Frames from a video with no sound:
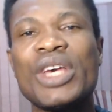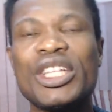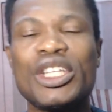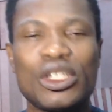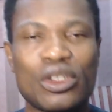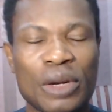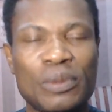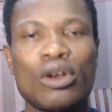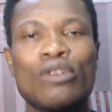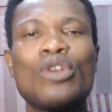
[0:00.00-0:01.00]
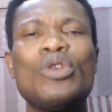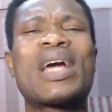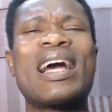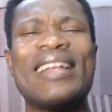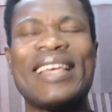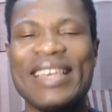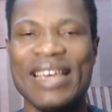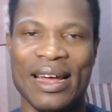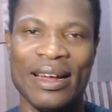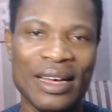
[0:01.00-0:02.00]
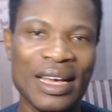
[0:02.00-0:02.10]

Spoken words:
in the description so you can hear.